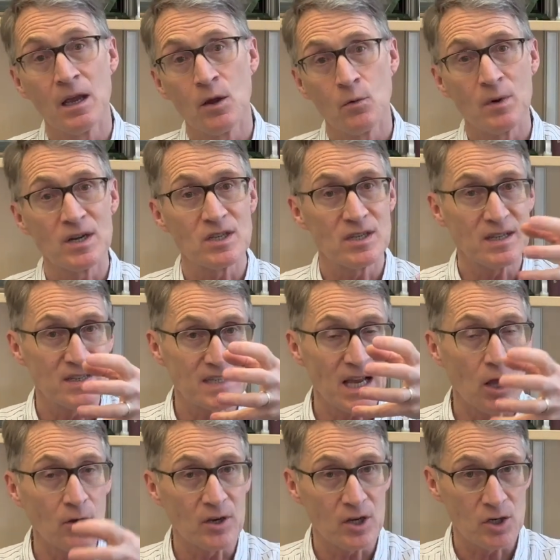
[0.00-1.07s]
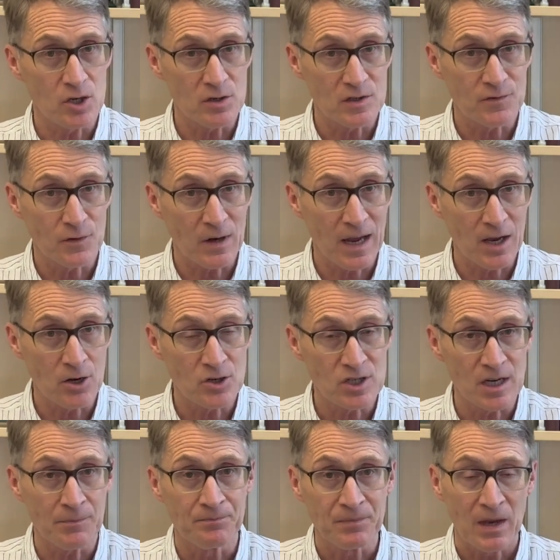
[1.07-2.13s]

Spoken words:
which the cell can use for energy.